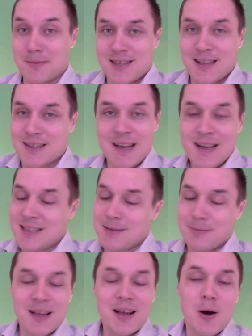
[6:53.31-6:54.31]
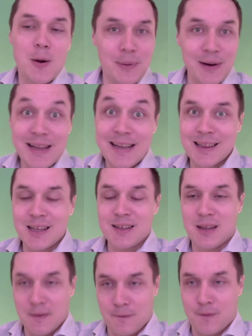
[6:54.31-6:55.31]
That's something completely
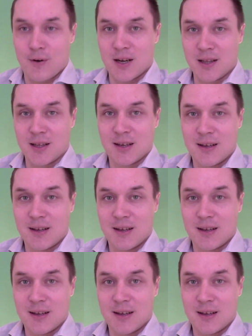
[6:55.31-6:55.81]
different